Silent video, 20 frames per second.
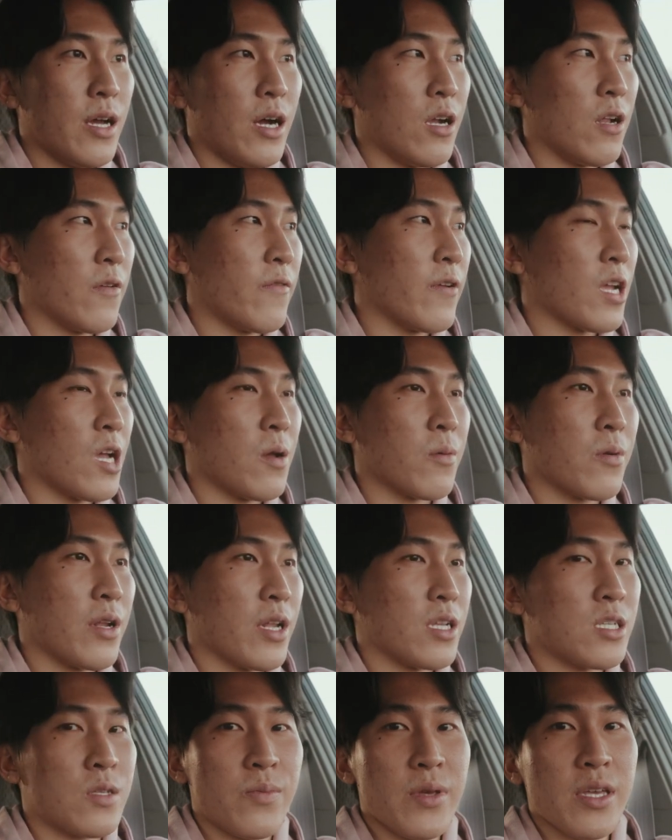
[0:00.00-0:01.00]
I don't think I'm
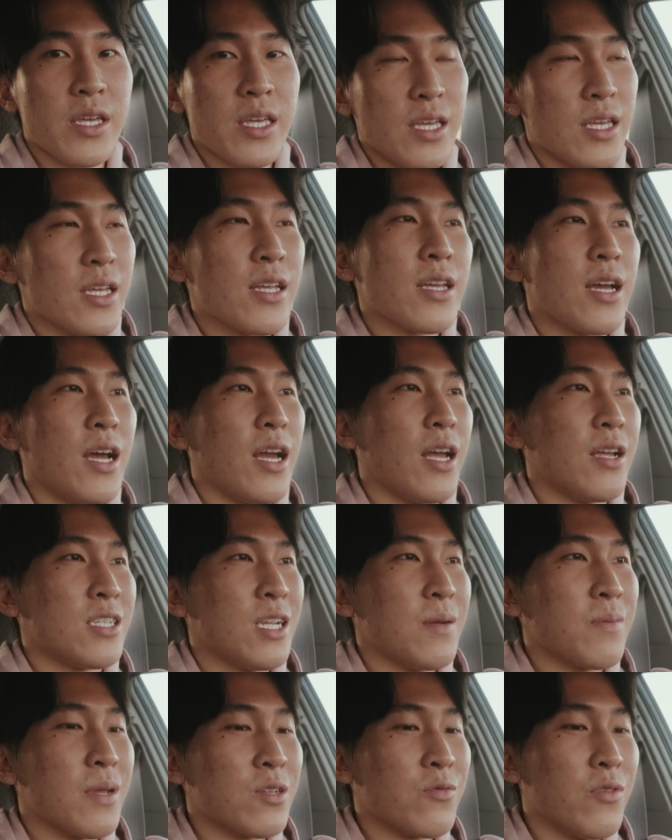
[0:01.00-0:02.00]
good at speaking. I
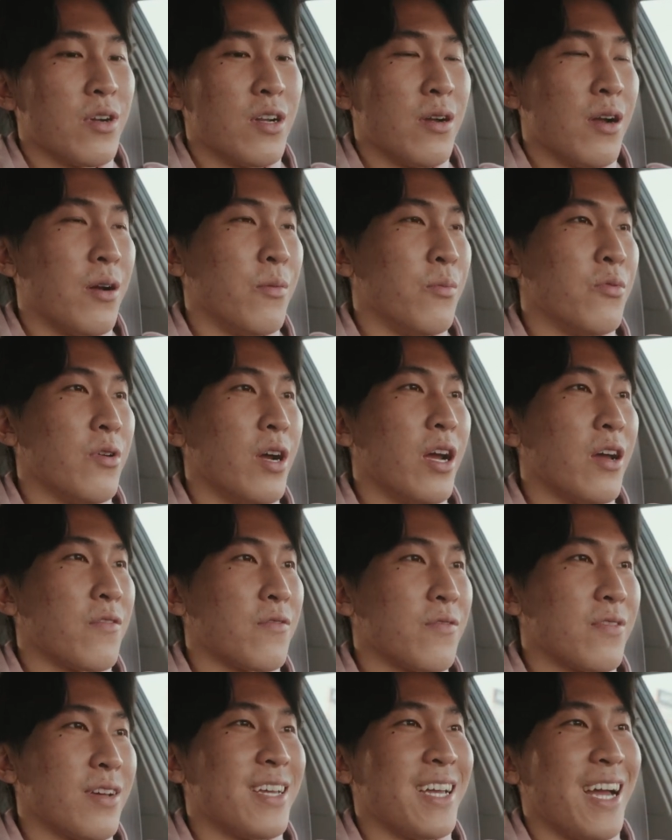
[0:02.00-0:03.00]
sometimes run out of
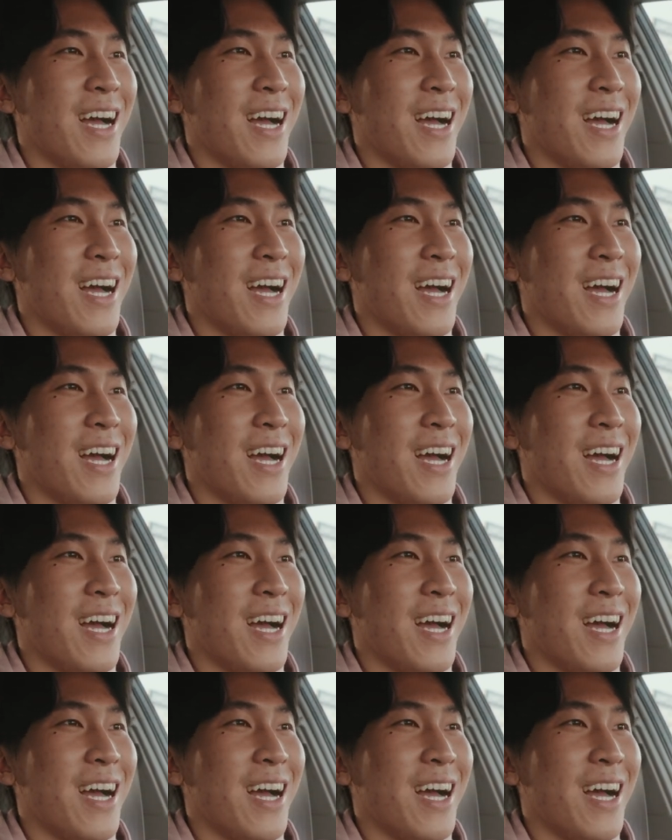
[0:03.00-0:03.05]
breath.